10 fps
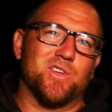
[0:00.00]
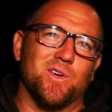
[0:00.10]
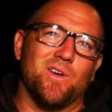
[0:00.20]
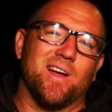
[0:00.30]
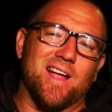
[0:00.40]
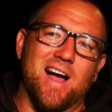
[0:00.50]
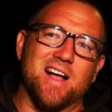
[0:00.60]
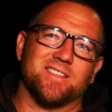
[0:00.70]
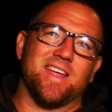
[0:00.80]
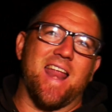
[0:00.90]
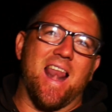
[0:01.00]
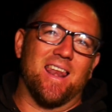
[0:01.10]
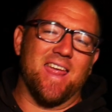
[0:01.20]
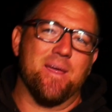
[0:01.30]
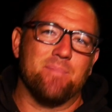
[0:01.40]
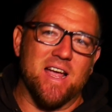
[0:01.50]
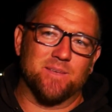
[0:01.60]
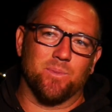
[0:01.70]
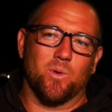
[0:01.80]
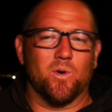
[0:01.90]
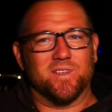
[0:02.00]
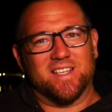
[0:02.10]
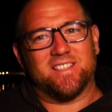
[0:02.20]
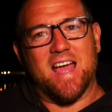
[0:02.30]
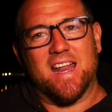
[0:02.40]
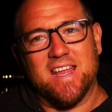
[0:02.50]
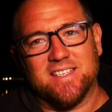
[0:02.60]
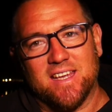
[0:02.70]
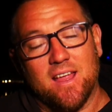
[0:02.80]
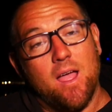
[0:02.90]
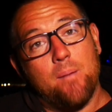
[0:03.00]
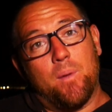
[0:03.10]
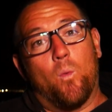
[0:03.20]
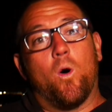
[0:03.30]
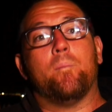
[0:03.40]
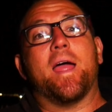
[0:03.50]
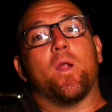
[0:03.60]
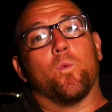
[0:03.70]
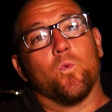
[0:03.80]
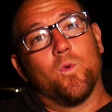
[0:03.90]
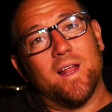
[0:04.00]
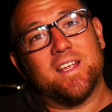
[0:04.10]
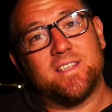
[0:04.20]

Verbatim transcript: to cast net land-based prawns. It's that easy, but what made it really